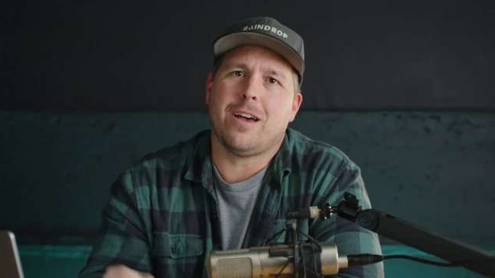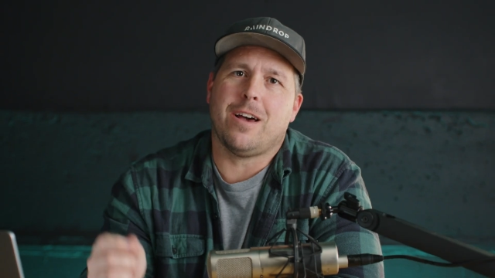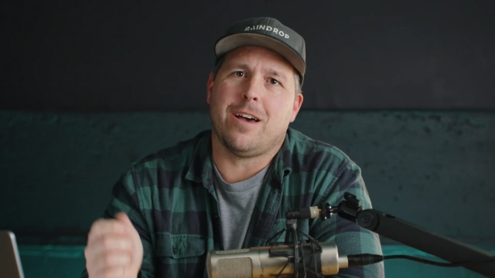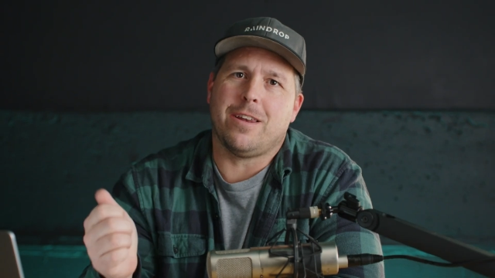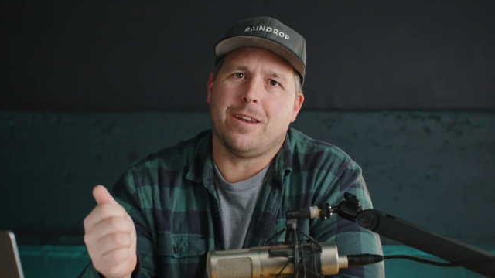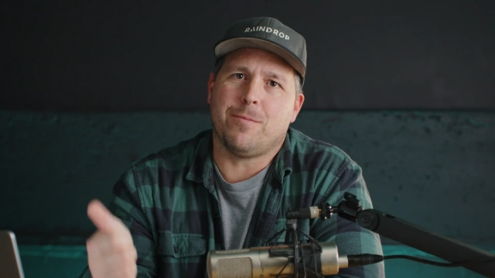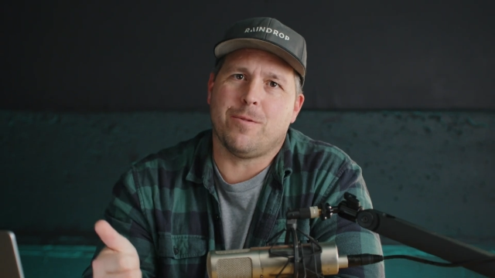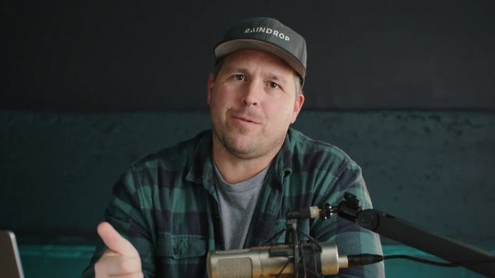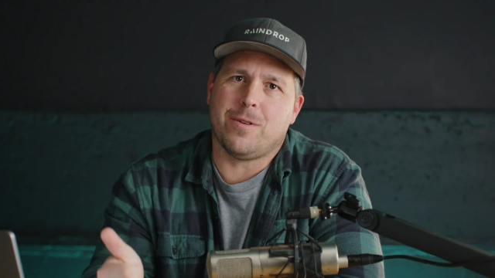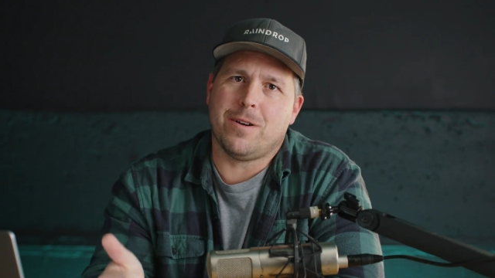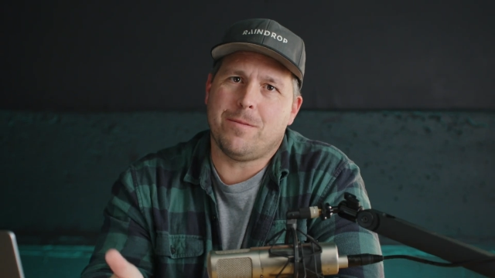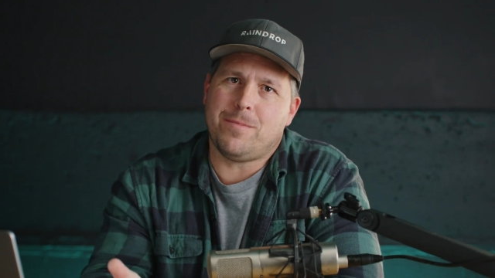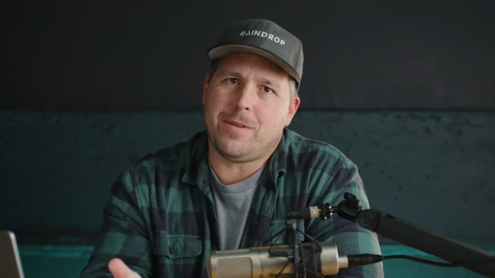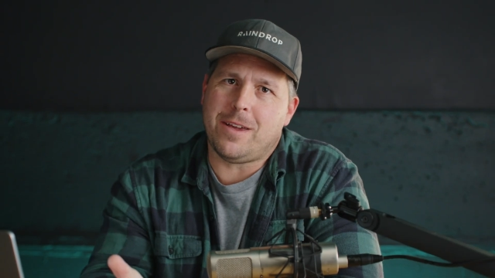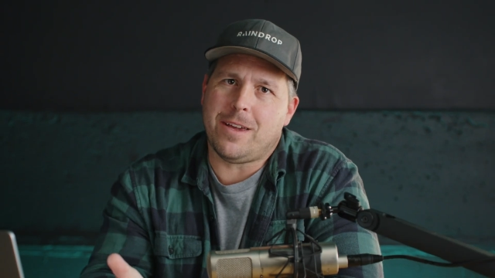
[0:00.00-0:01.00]
Number
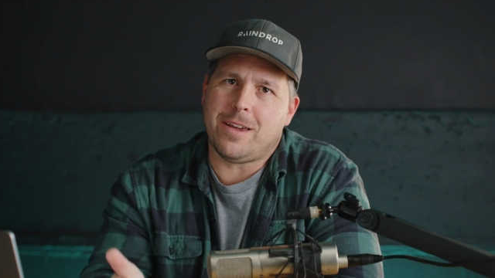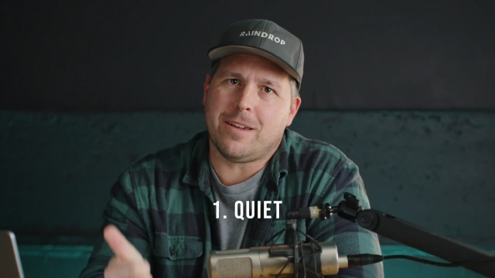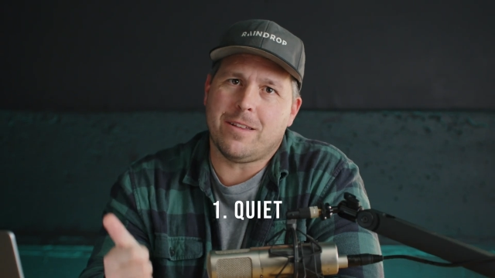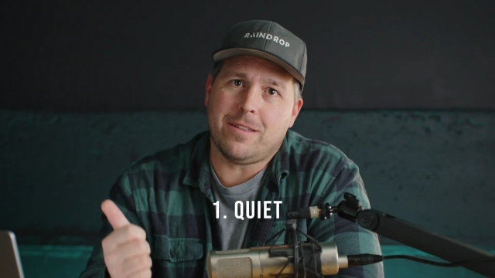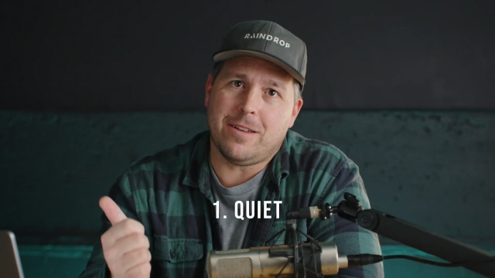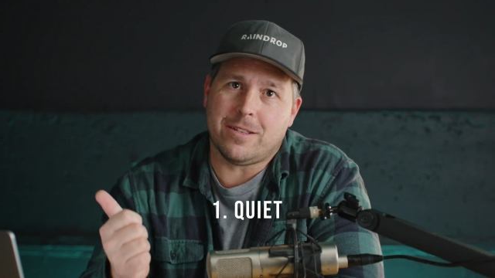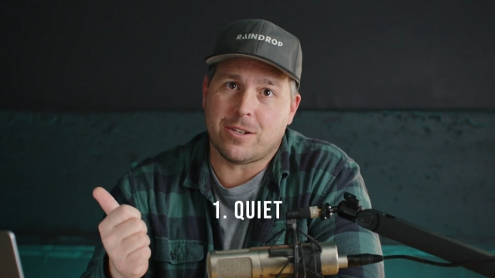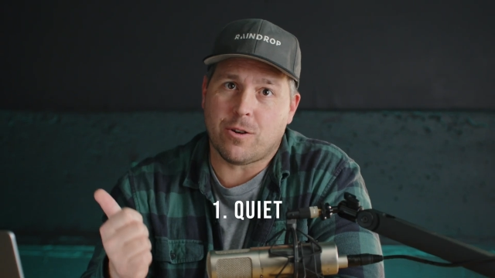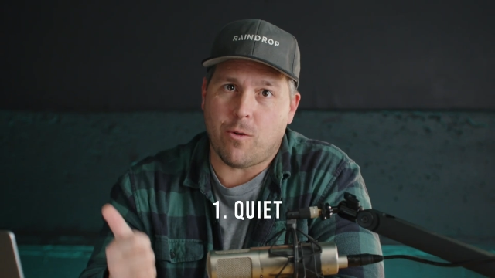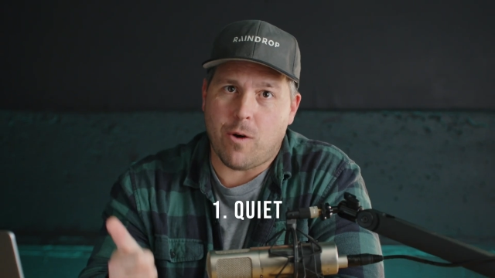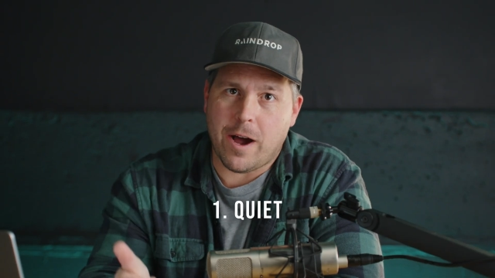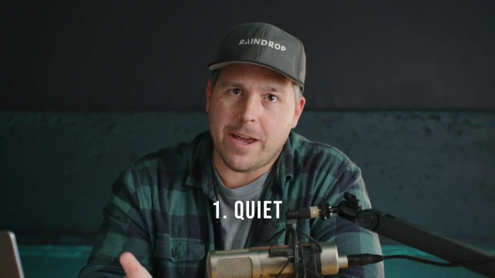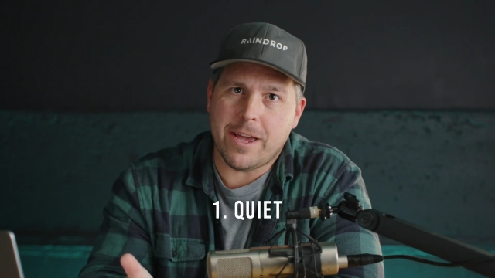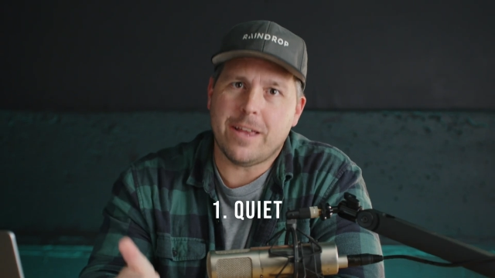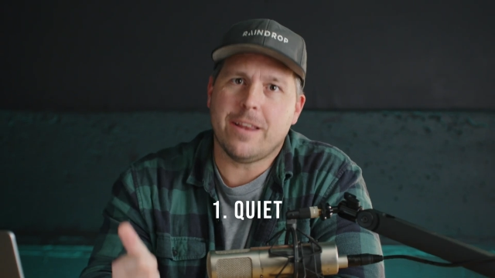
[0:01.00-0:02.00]
one being it's
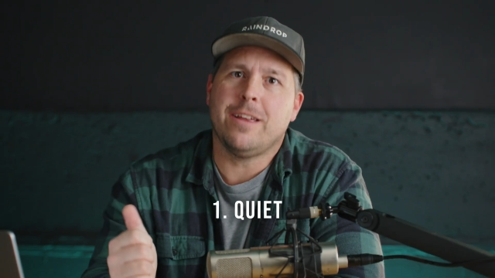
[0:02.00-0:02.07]
quiet.